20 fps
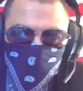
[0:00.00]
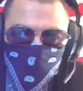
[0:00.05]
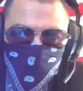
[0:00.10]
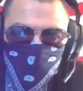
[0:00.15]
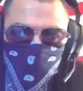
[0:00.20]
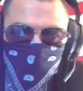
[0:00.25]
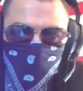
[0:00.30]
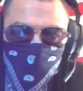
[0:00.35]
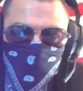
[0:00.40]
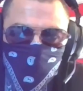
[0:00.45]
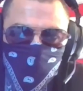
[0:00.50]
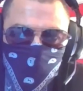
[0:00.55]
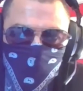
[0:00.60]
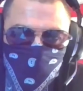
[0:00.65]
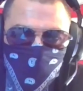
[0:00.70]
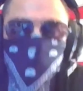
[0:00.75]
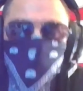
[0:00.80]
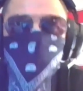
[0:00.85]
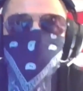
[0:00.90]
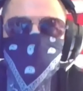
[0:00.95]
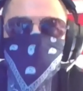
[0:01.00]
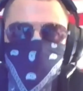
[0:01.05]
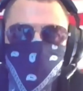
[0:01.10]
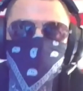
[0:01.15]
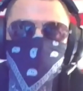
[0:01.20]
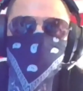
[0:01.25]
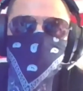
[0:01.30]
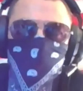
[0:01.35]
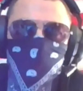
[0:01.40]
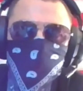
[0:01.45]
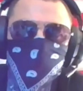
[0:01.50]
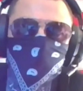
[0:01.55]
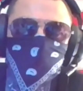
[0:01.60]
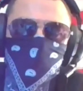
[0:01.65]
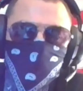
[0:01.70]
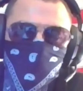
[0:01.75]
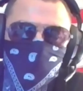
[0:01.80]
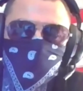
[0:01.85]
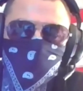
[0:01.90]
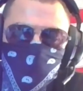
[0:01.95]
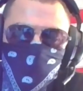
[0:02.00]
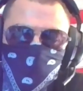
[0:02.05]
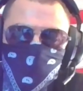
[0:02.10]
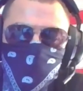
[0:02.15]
first year. My first